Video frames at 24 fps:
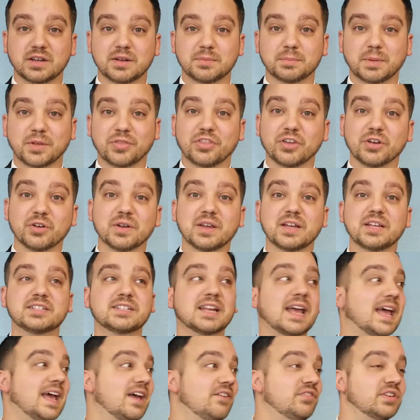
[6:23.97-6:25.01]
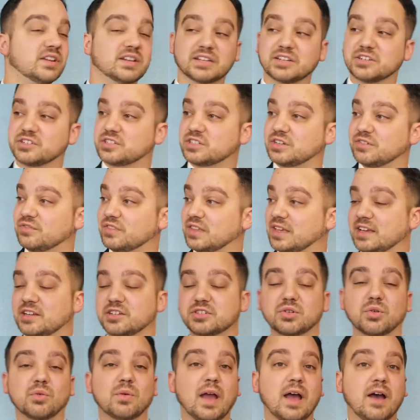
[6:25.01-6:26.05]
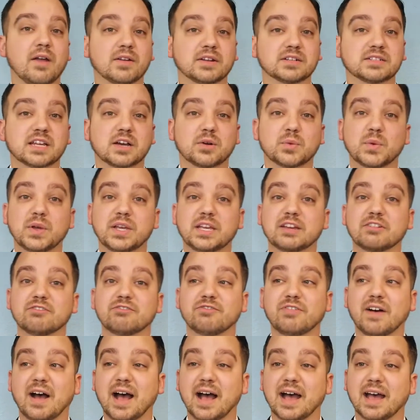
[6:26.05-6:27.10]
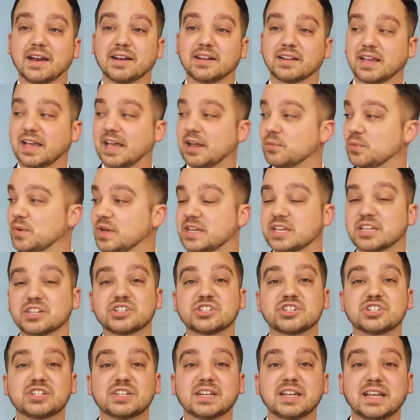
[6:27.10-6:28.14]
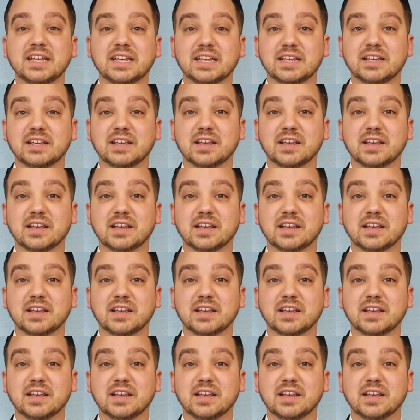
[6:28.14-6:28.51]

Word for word: but there is evidence of things around us that we can find and we can see